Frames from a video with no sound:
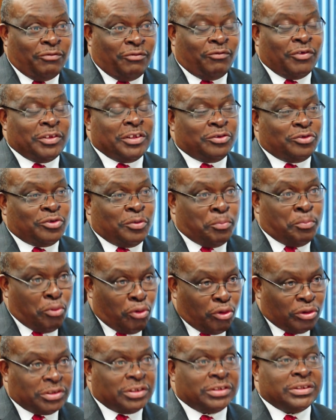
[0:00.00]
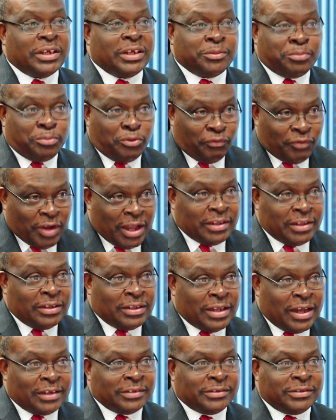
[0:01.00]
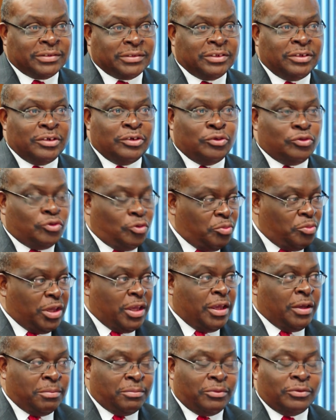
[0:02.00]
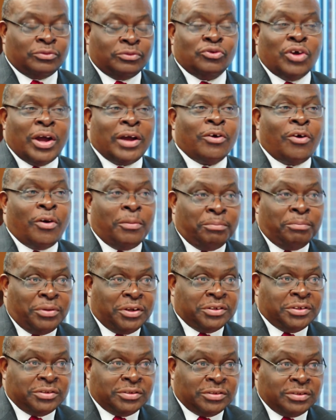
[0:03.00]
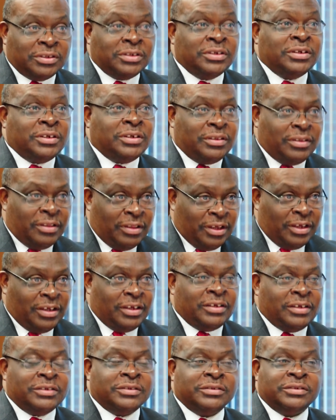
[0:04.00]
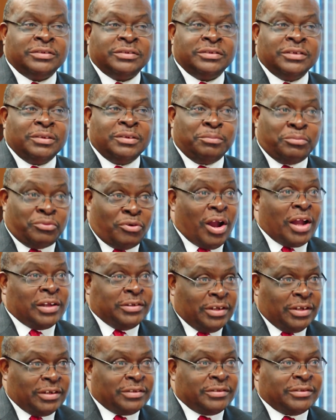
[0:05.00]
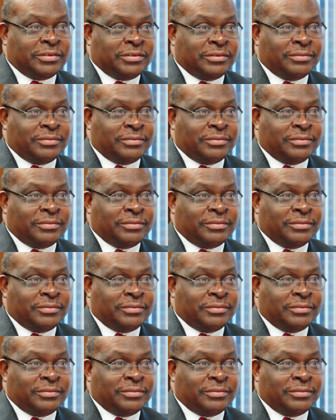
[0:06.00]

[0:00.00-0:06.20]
for the support it has provided us to be able to accomplish these projects.